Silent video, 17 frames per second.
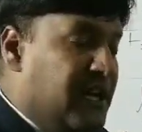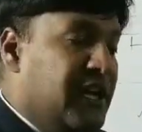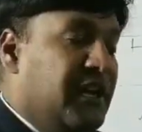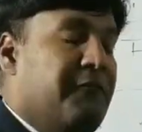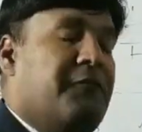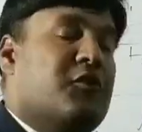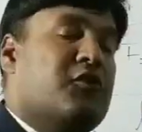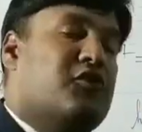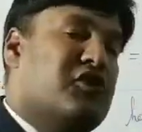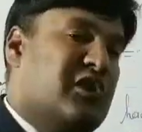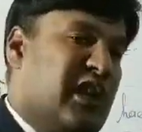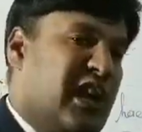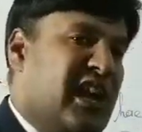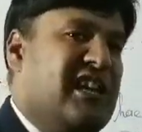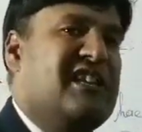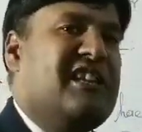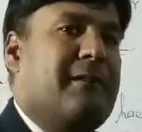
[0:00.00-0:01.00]
If you
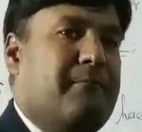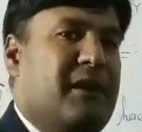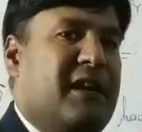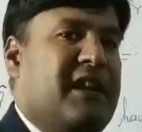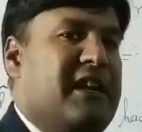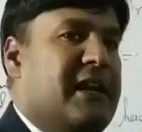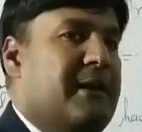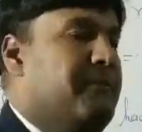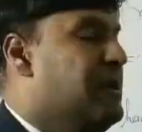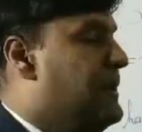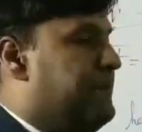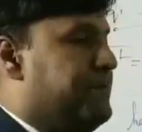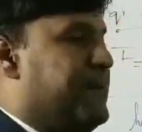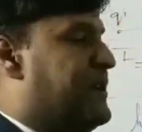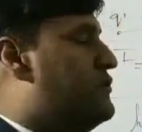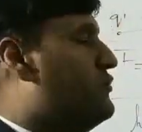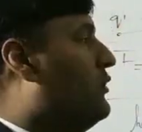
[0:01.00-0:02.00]
change the medium,
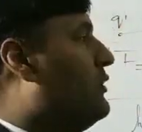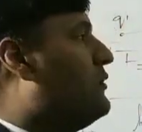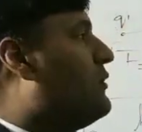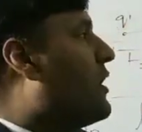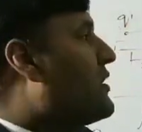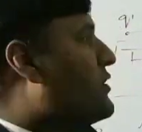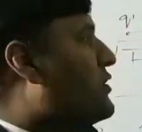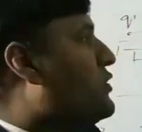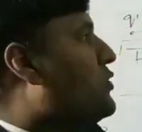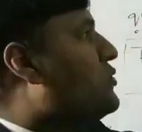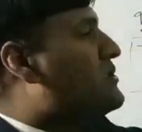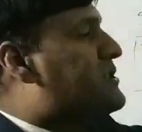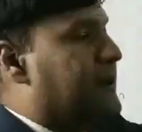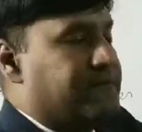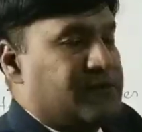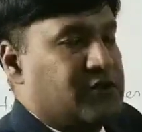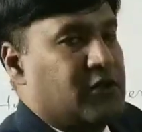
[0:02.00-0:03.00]
then you will not use
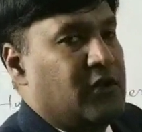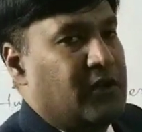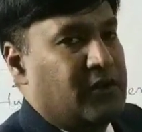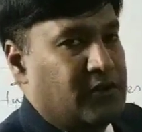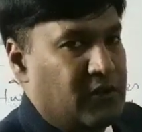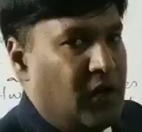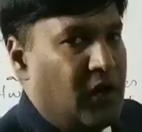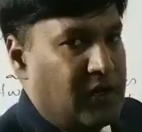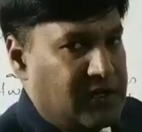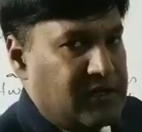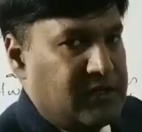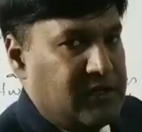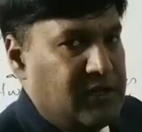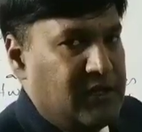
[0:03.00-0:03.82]
epsilon naught.